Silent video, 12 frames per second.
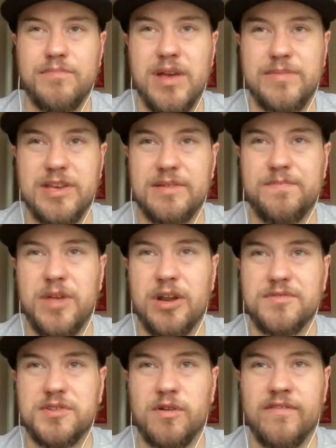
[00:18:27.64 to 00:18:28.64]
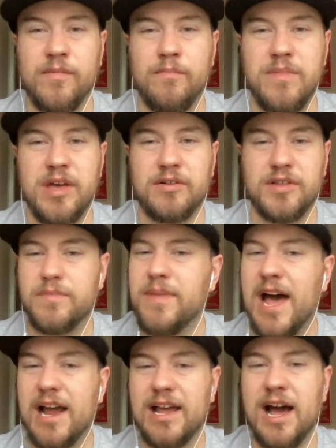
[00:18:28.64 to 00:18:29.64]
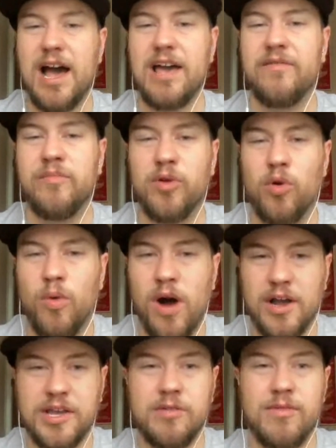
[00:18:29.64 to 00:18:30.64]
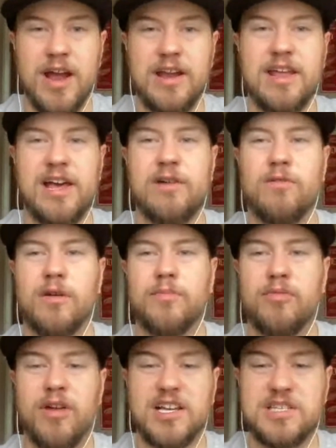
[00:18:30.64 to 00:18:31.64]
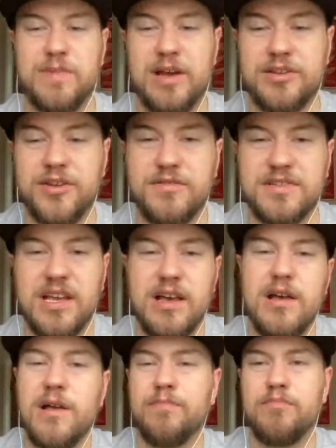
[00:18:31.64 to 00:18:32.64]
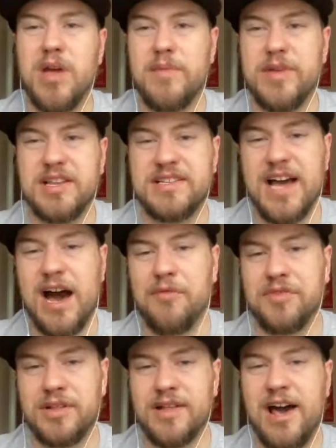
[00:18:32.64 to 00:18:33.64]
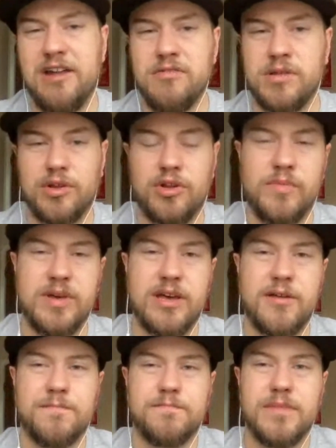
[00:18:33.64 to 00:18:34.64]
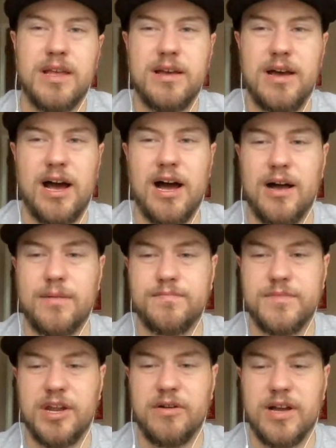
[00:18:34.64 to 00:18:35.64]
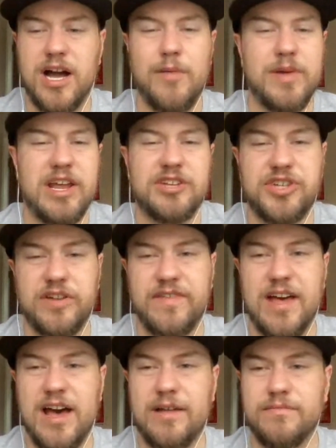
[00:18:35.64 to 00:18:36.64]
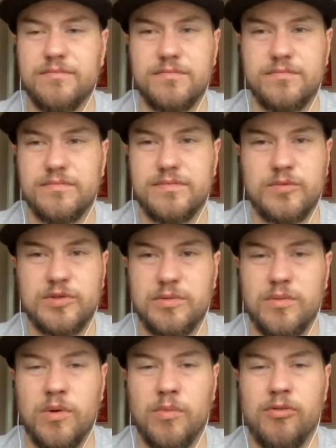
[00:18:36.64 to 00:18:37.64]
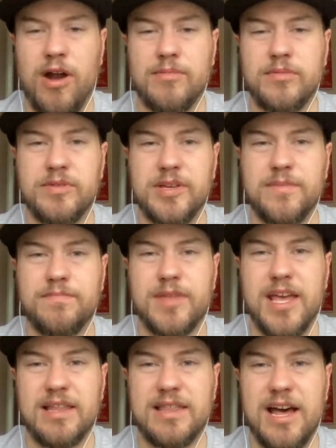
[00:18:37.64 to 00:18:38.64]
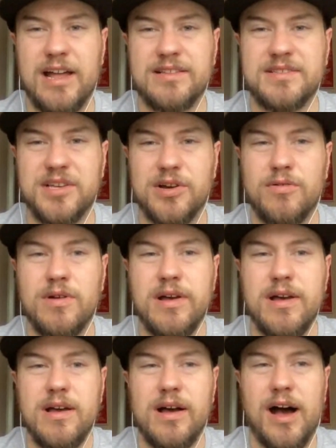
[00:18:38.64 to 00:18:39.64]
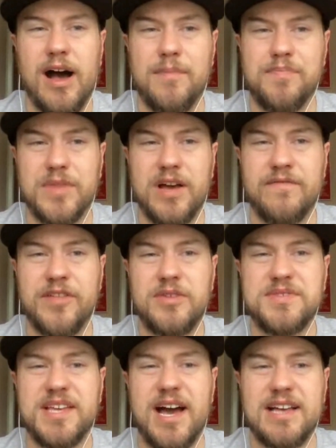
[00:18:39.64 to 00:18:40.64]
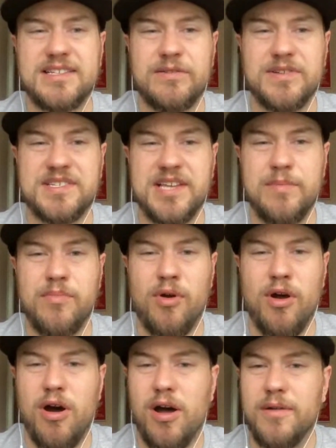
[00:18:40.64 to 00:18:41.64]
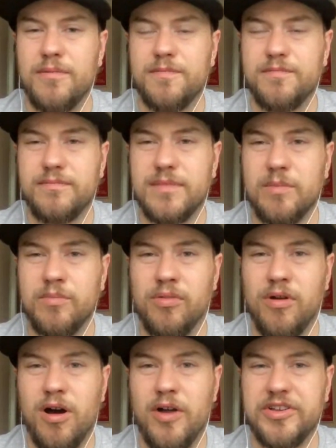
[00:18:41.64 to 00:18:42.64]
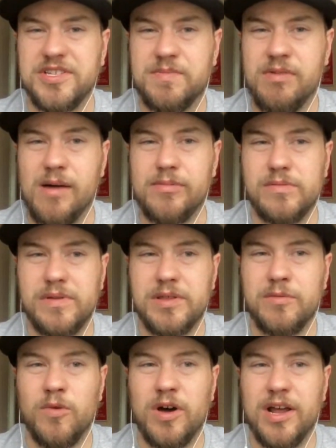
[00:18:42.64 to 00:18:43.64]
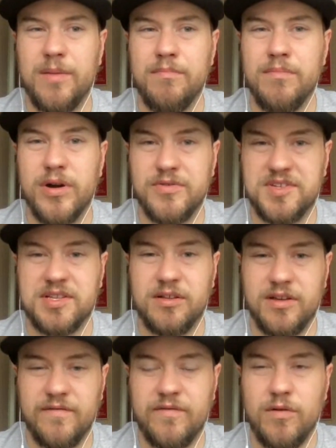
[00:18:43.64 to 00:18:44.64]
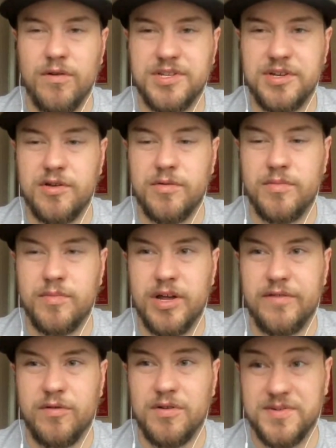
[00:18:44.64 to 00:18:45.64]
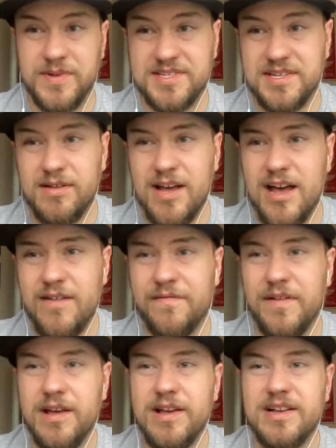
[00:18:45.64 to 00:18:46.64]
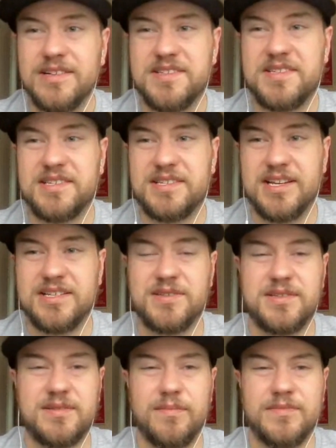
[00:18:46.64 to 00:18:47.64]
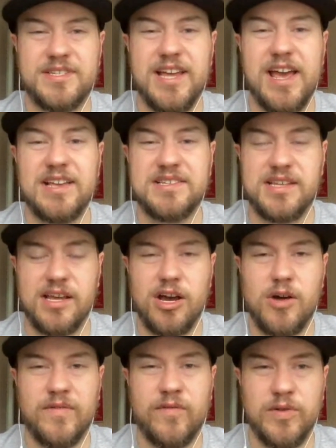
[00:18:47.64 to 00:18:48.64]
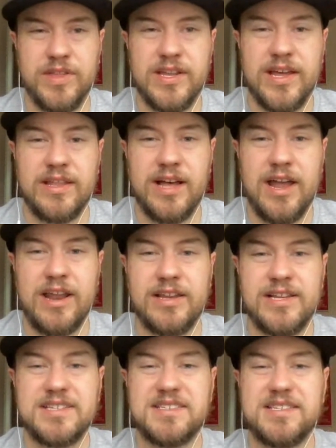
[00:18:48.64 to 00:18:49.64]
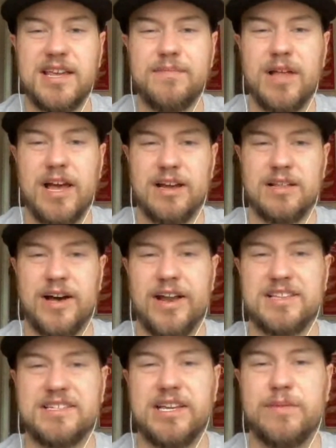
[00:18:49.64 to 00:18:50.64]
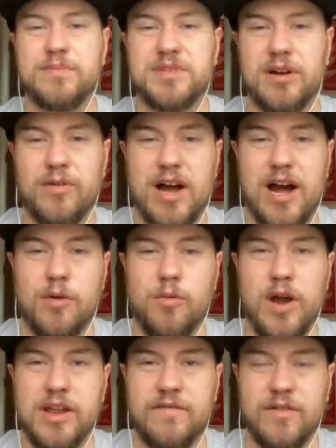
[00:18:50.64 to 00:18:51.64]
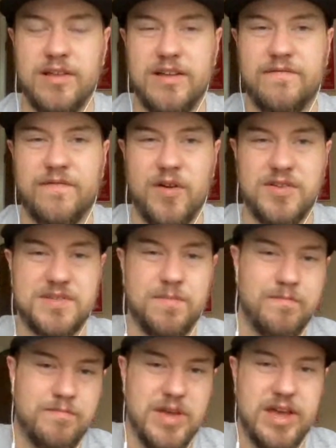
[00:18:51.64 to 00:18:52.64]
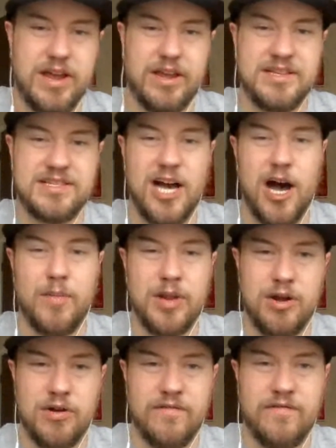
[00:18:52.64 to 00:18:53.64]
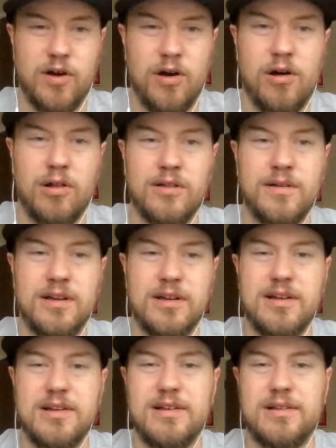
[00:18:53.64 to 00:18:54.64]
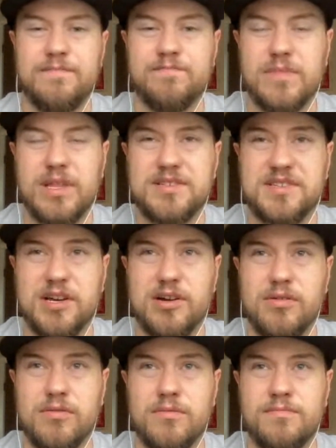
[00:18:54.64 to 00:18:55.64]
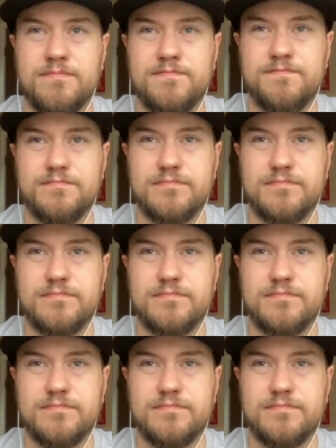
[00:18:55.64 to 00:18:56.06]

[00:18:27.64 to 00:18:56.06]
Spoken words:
maybe, you know, sort of a middle of the pack guy in Milwaukee right now, or a prospect who's maybe down the ladder a little bit. You know, a combination of that. We'll probably get that. So of those guys, I would say Braun. Braun is probably the one I'm most looking forward to. But, of course, we still have 6 days to go before the deadline. It does seem like a lot of teams are kind of waiting for that first big domino to fall. So,